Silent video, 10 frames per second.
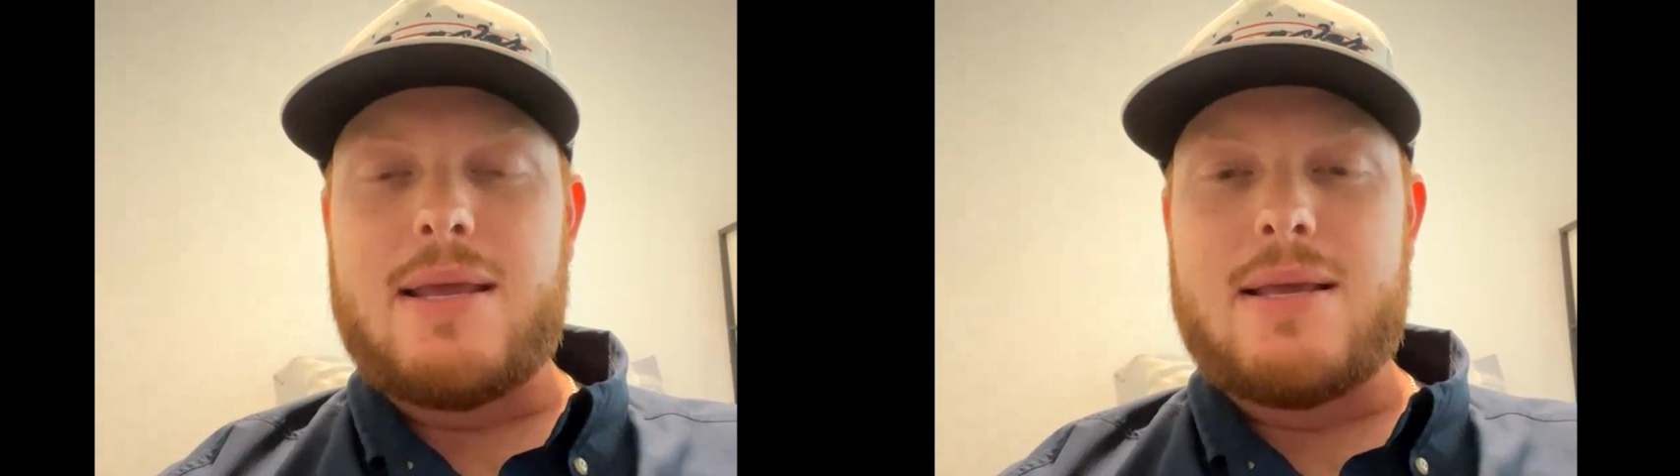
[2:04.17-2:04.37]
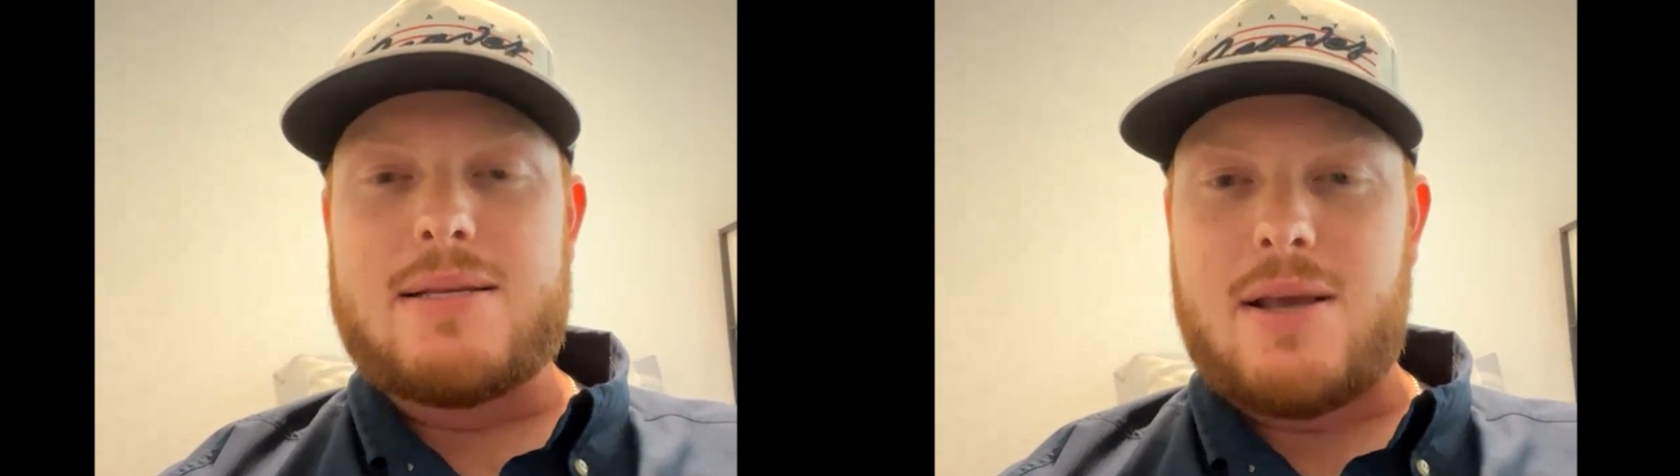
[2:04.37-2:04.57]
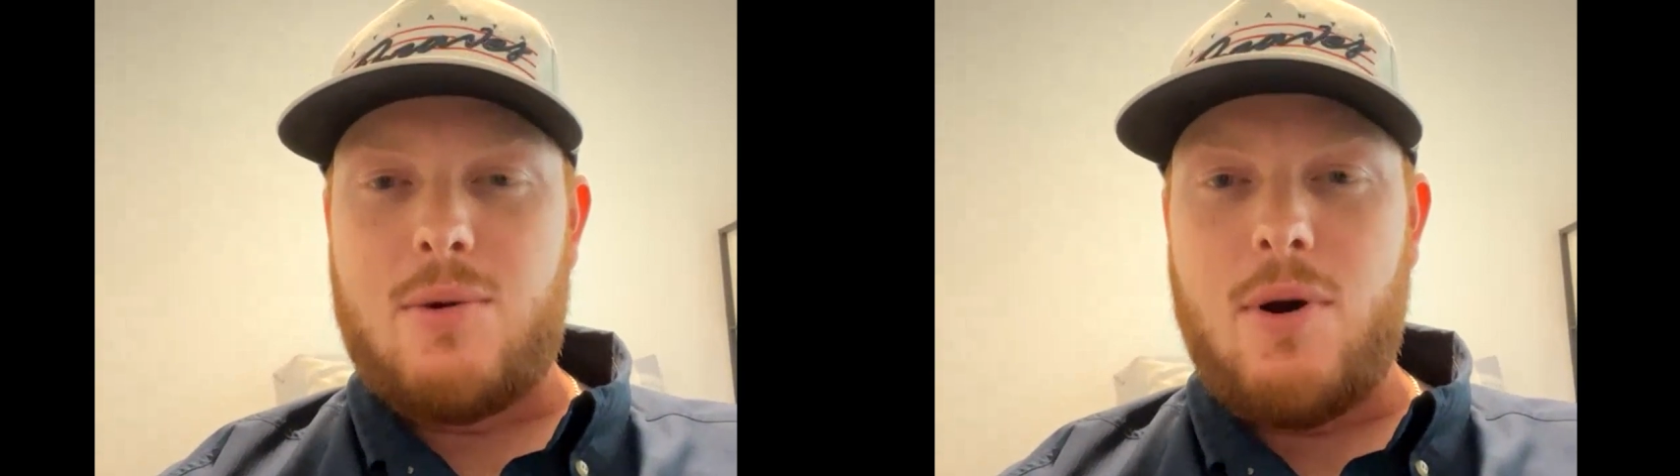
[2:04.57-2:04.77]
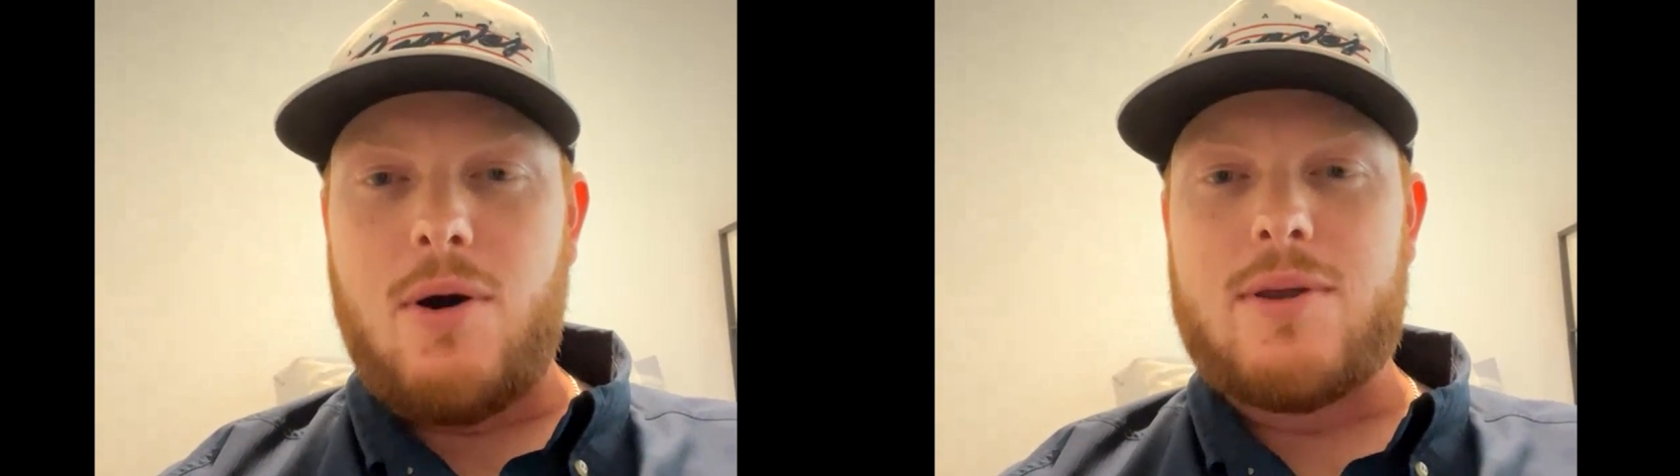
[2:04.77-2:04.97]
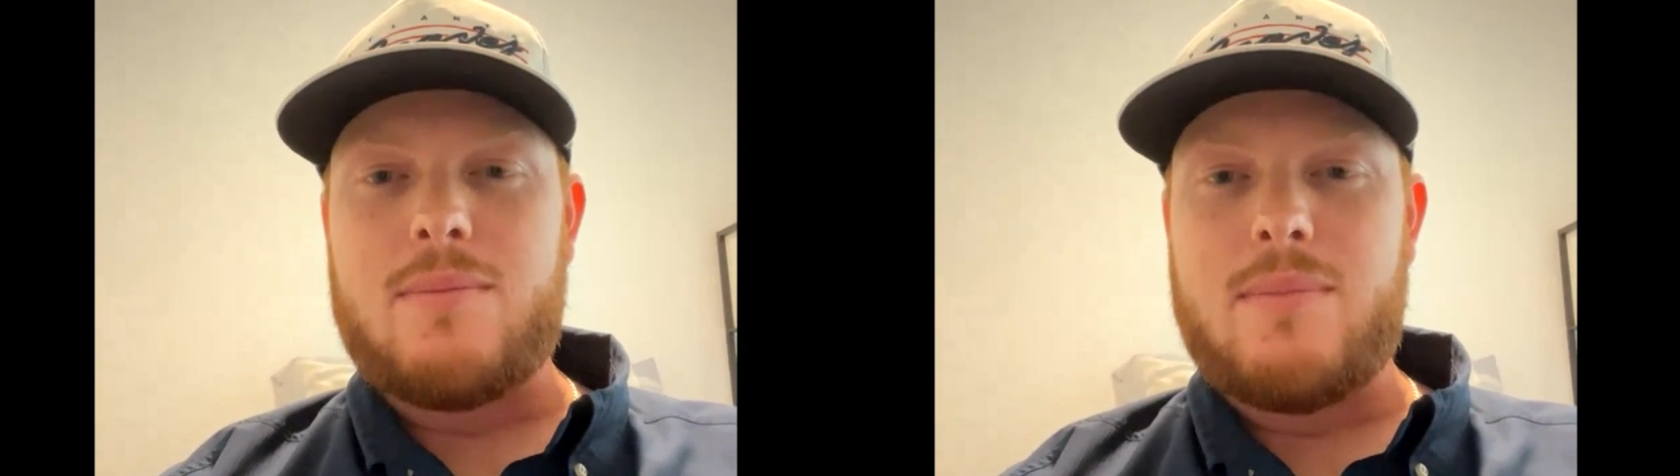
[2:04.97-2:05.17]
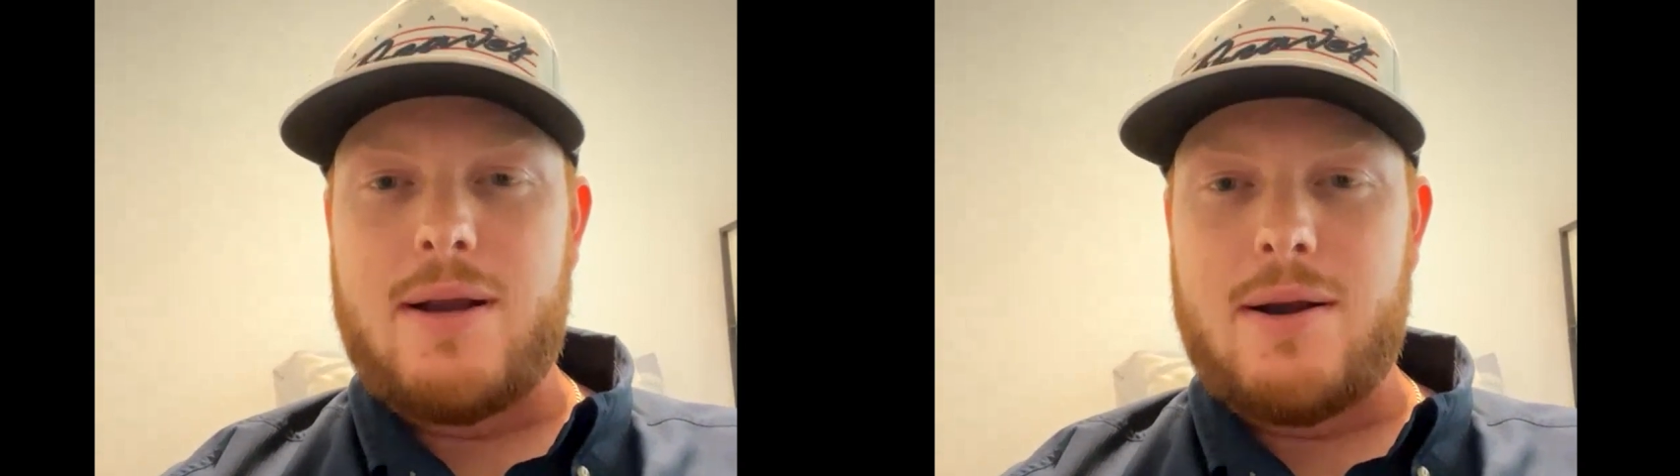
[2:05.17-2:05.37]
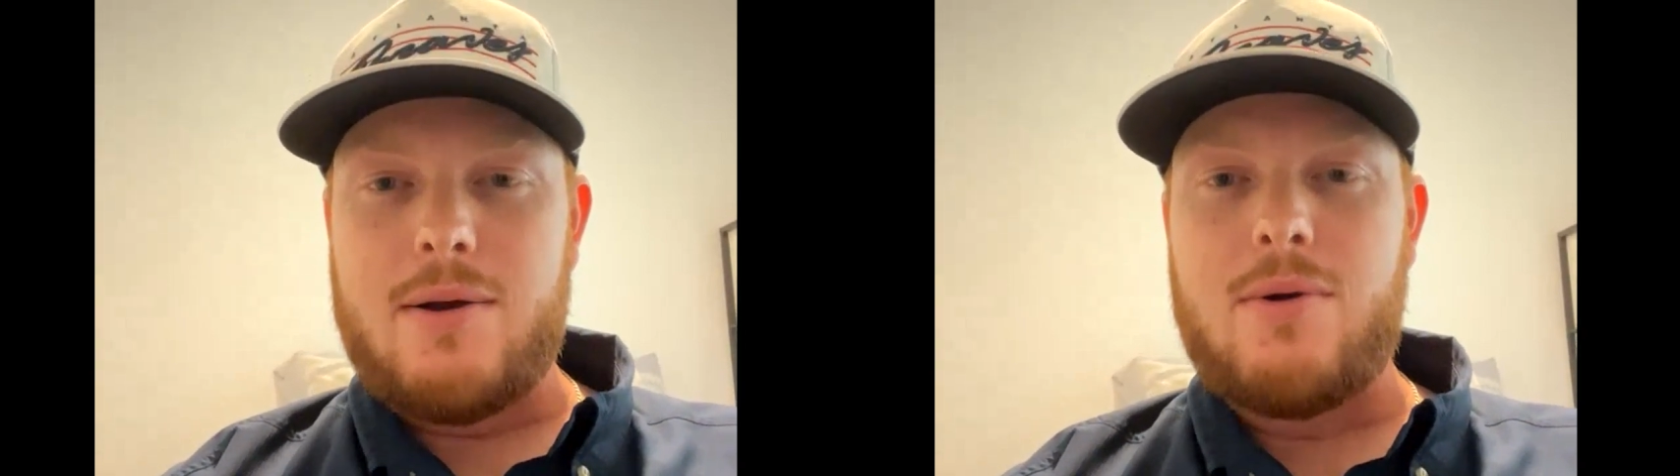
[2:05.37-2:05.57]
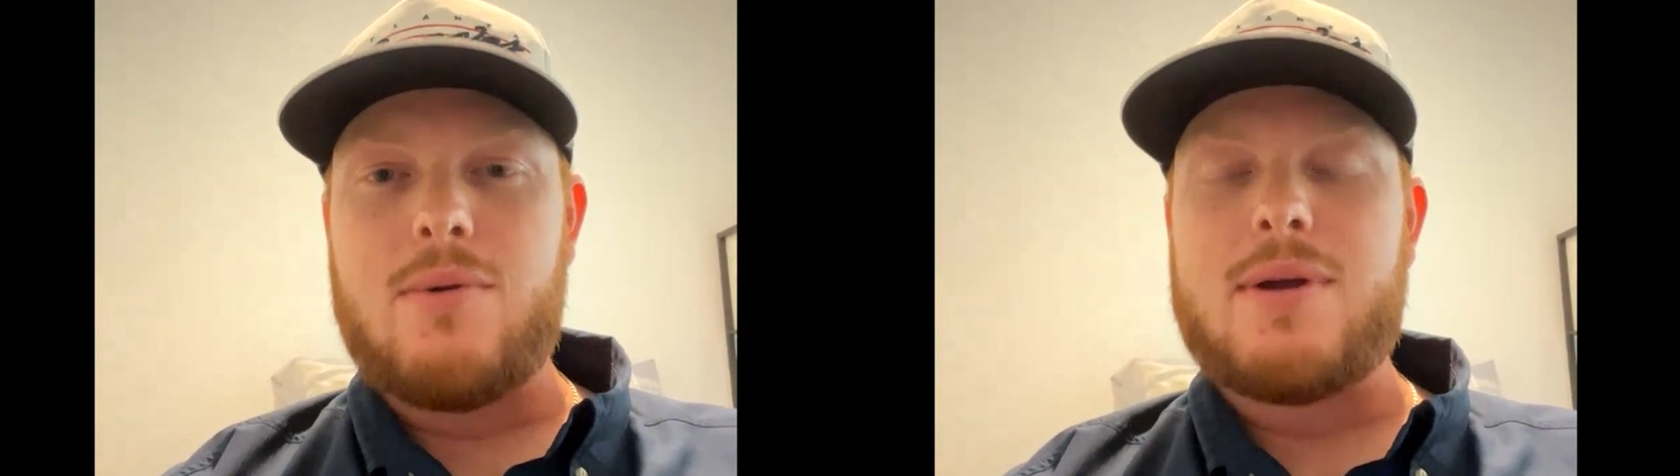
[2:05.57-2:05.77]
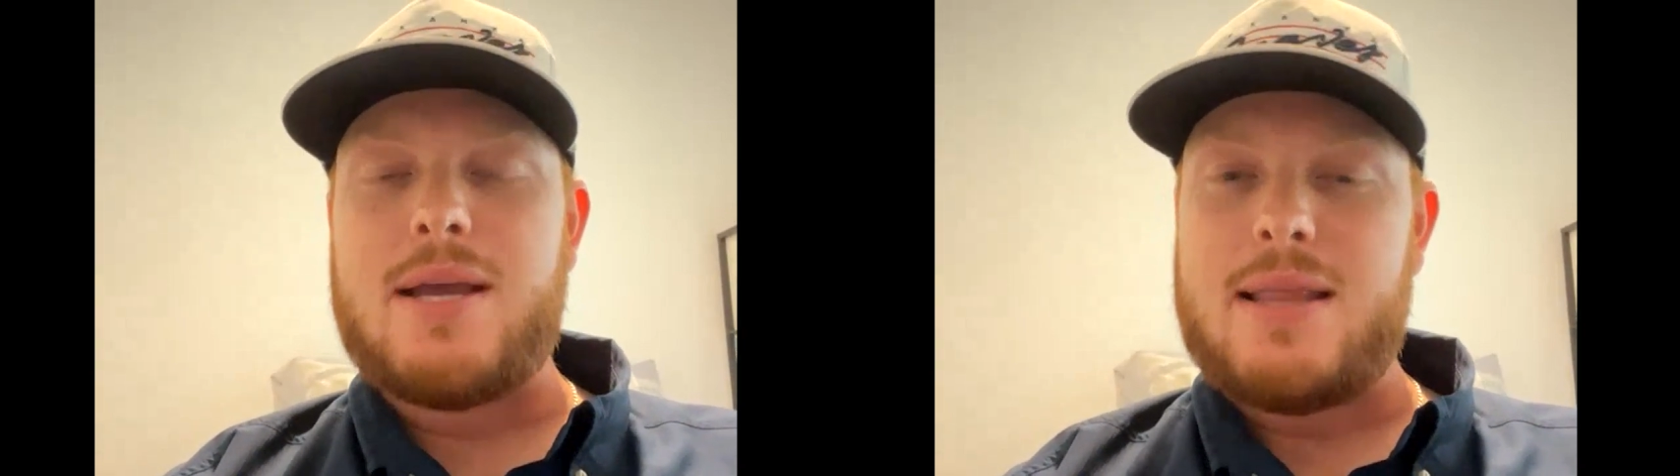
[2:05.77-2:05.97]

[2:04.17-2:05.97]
and he is a walking miracle.